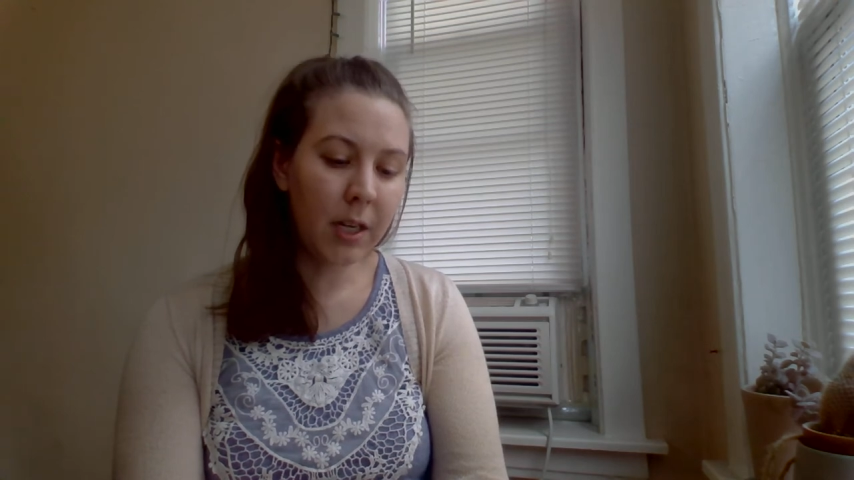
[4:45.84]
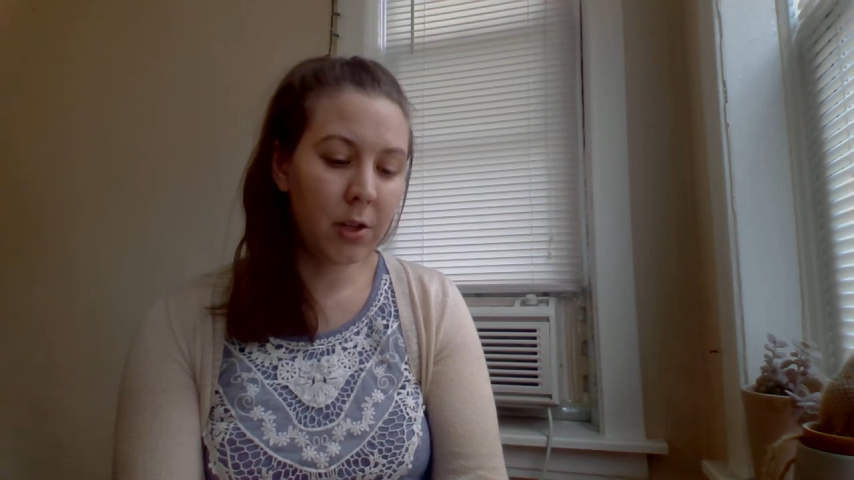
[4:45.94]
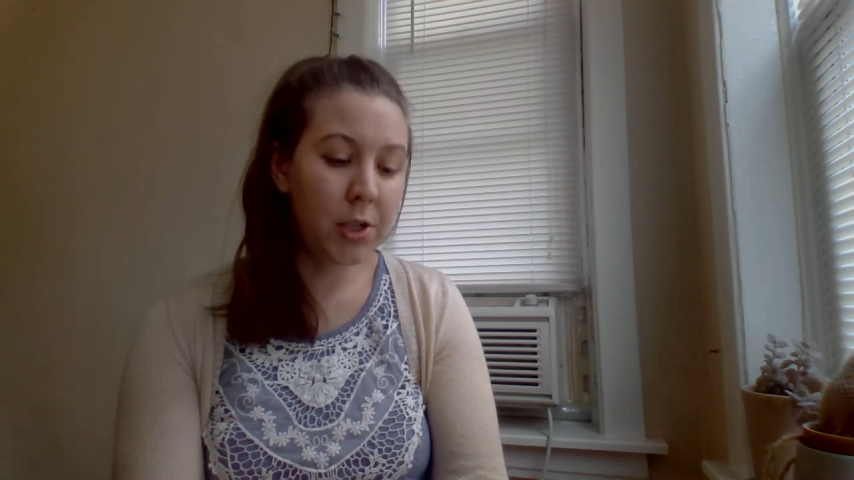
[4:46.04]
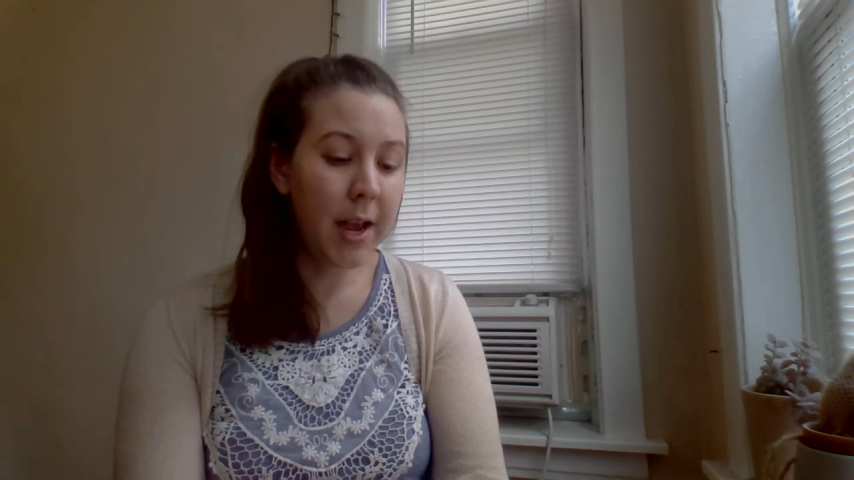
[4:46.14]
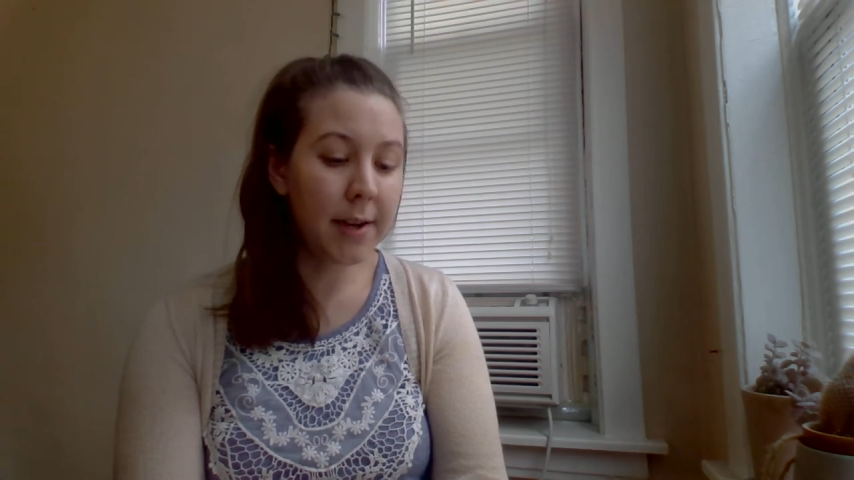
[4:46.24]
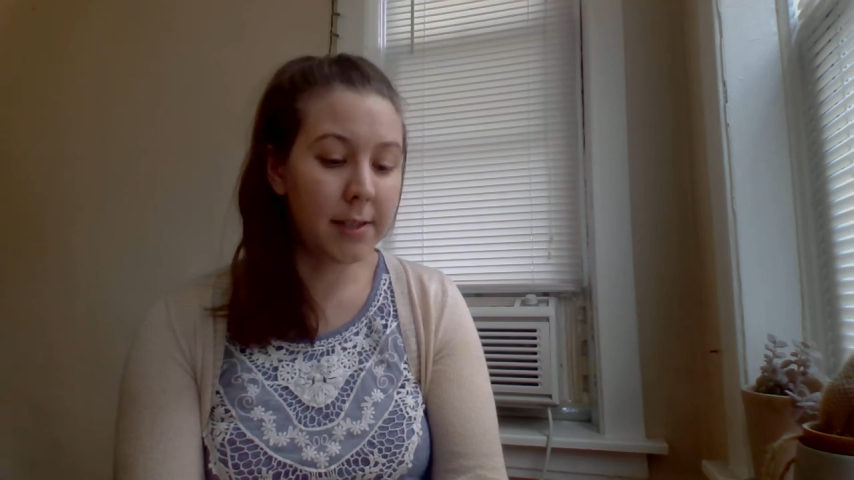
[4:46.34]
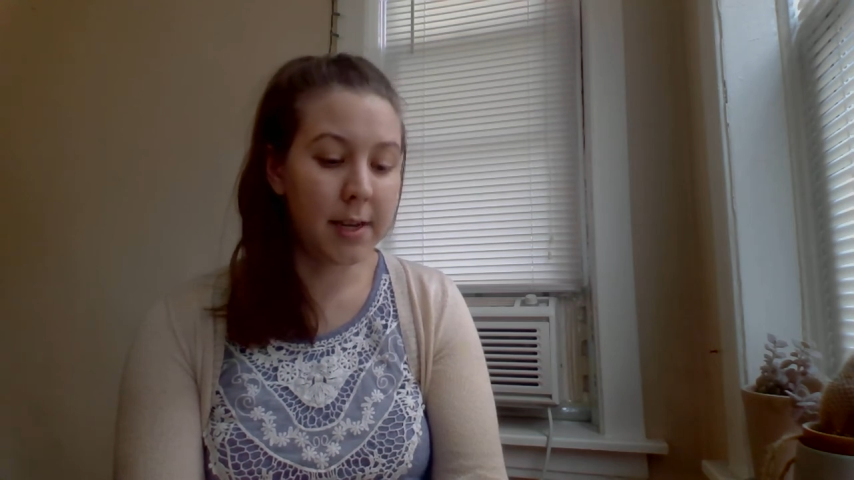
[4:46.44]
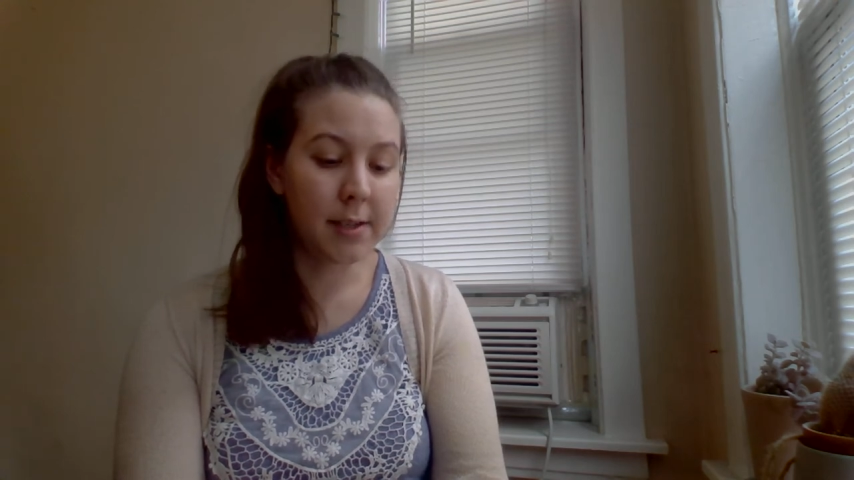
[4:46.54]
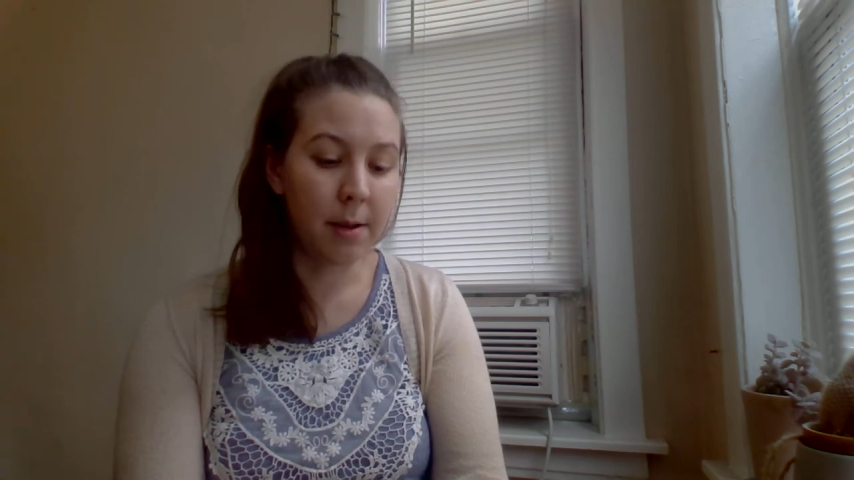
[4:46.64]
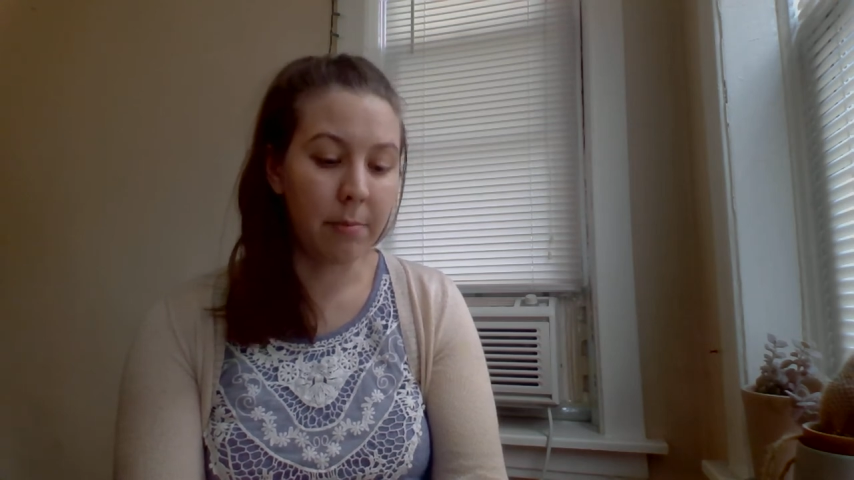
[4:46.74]
She had to
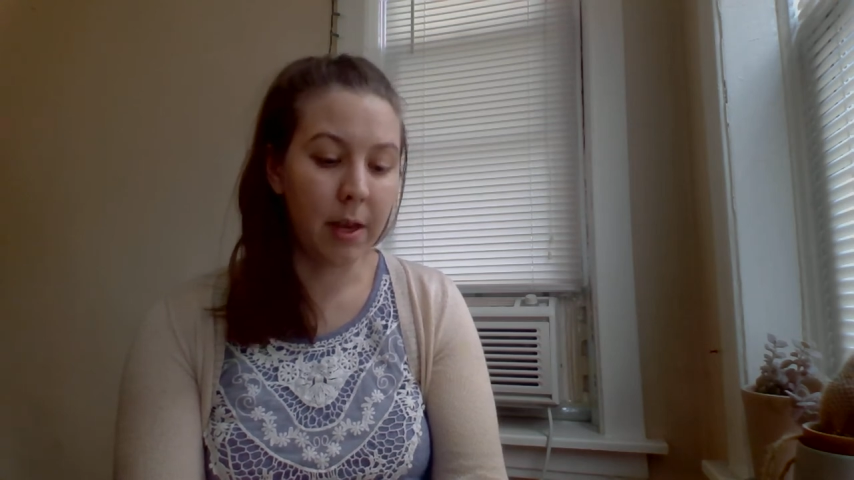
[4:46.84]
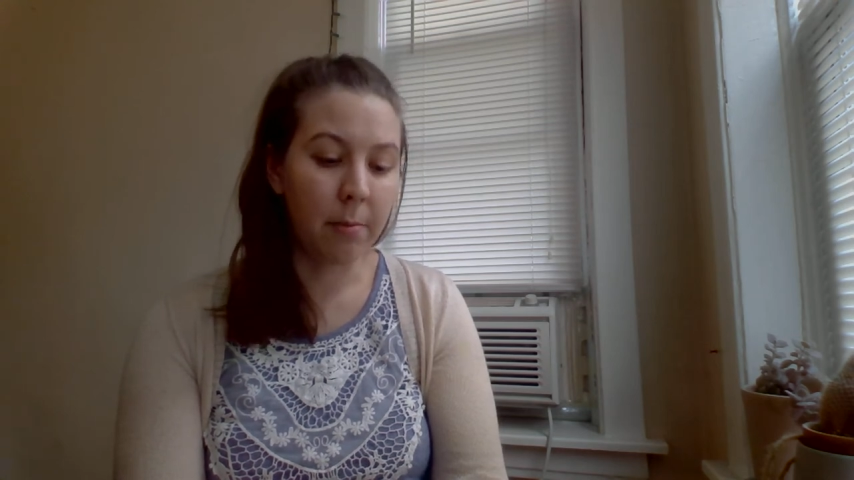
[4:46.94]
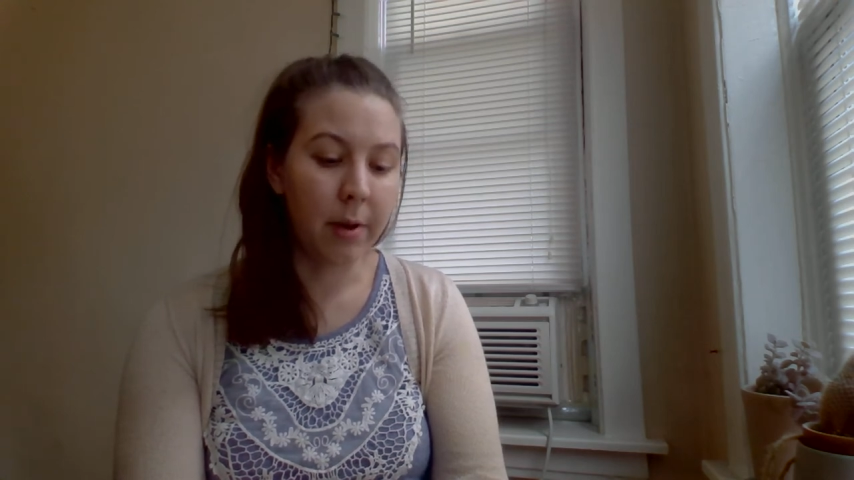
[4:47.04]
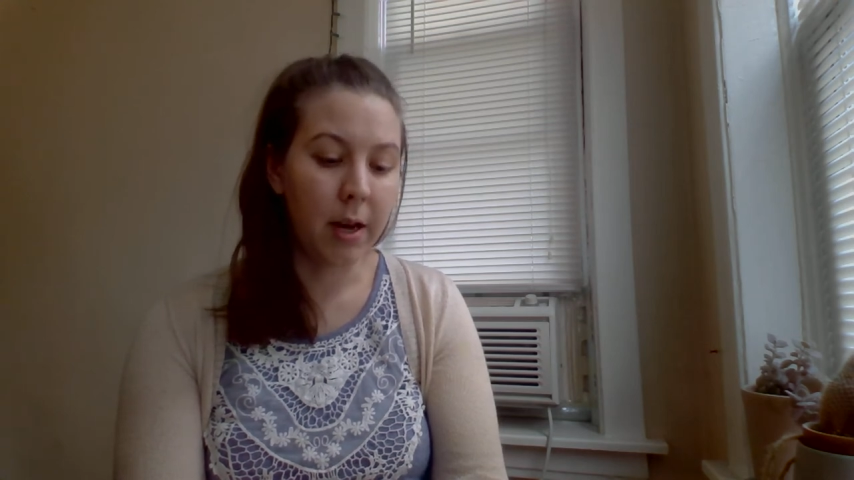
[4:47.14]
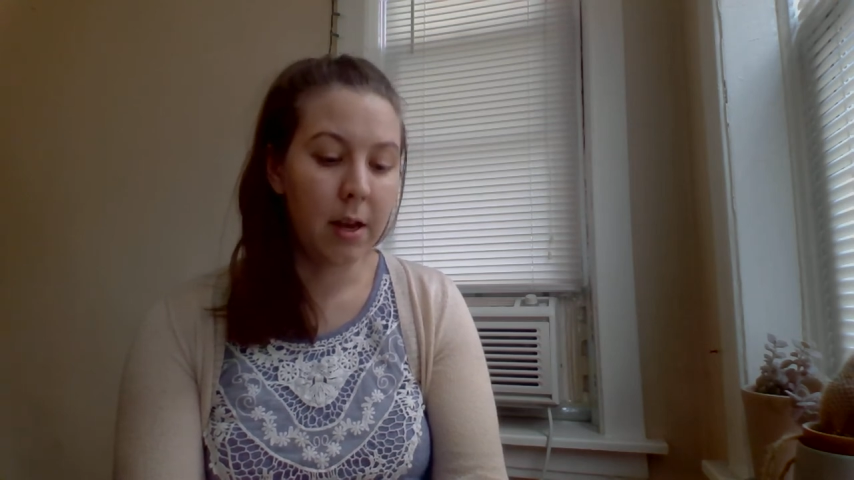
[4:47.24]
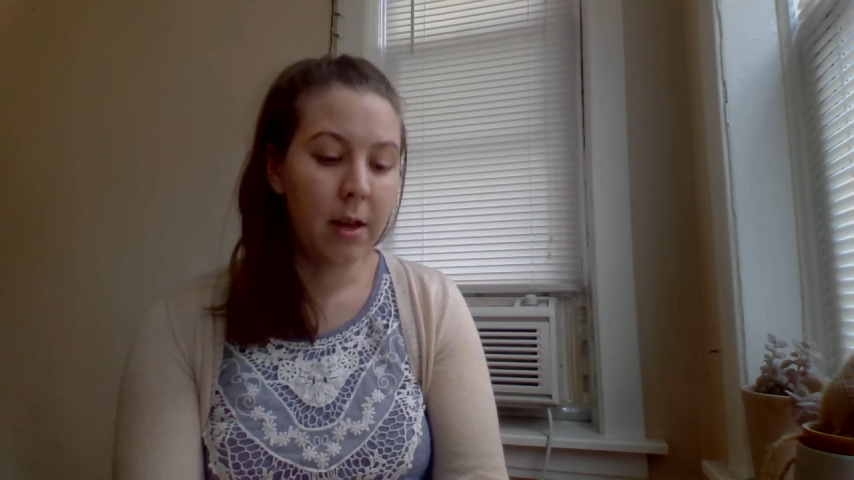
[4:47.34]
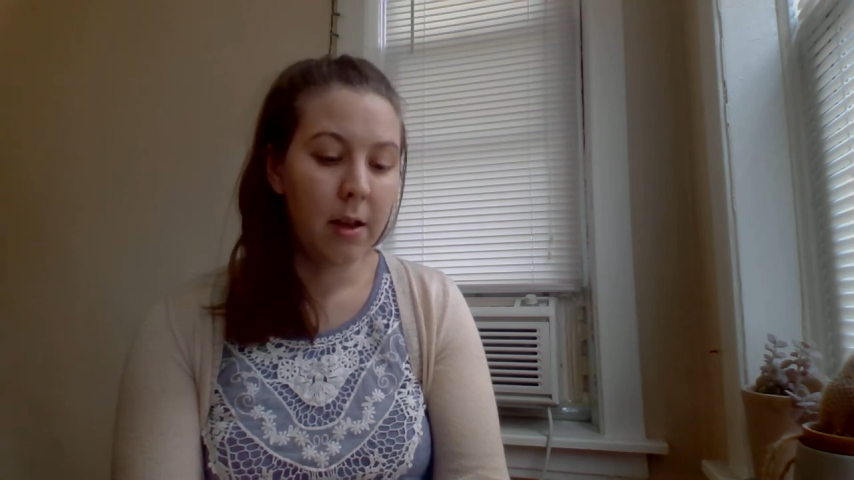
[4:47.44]
say something, but